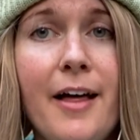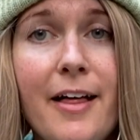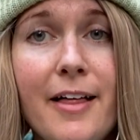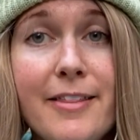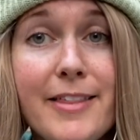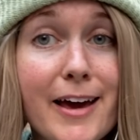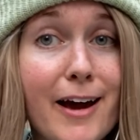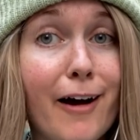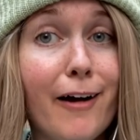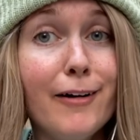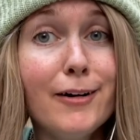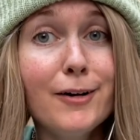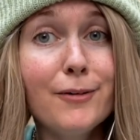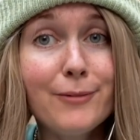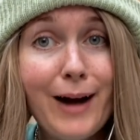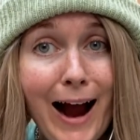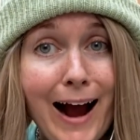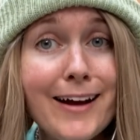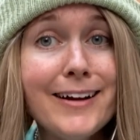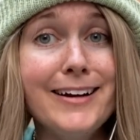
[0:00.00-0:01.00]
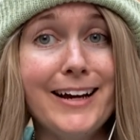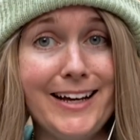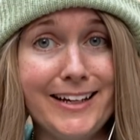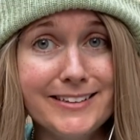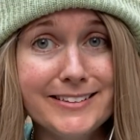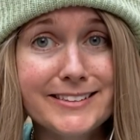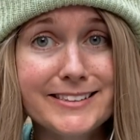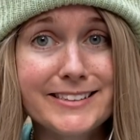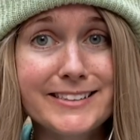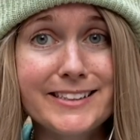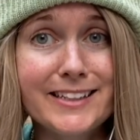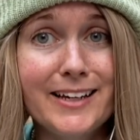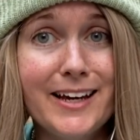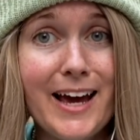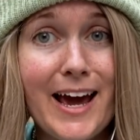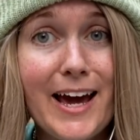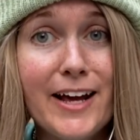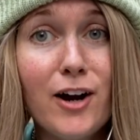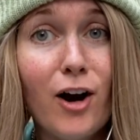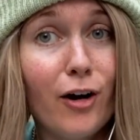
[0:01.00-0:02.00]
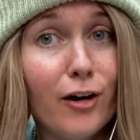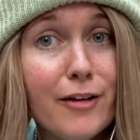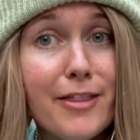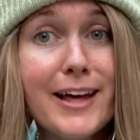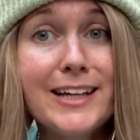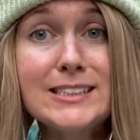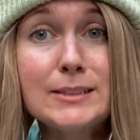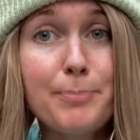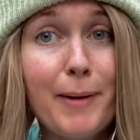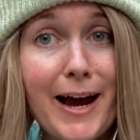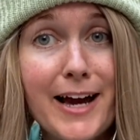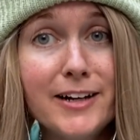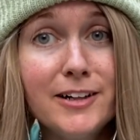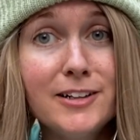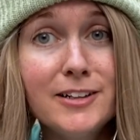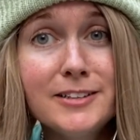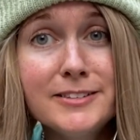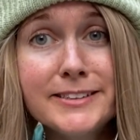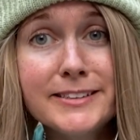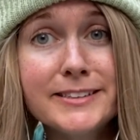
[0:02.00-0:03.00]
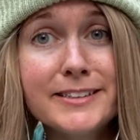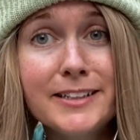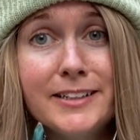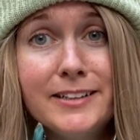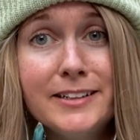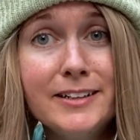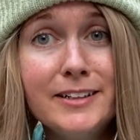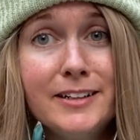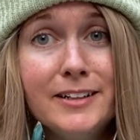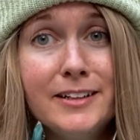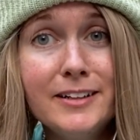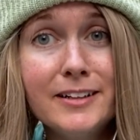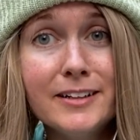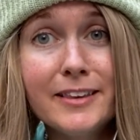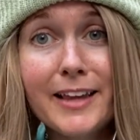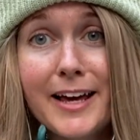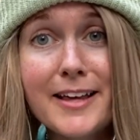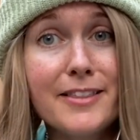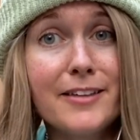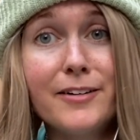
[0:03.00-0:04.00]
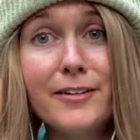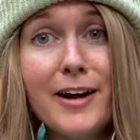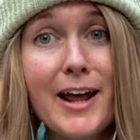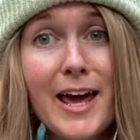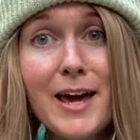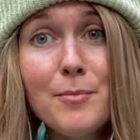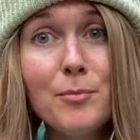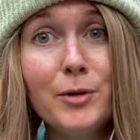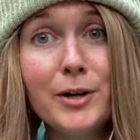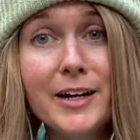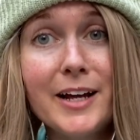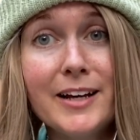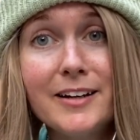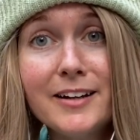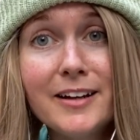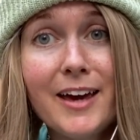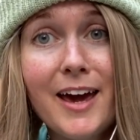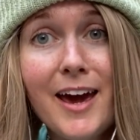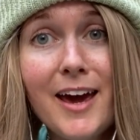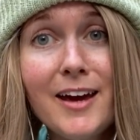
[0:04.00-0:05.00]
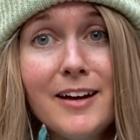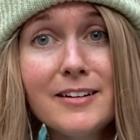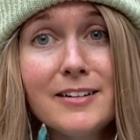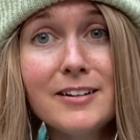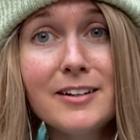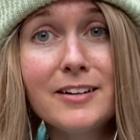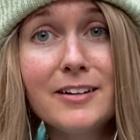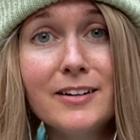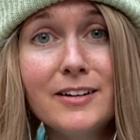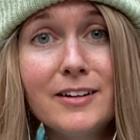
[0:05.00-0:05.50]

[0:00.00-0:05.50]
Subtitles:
They are arachnids. And are they spiders, like their name would indicate?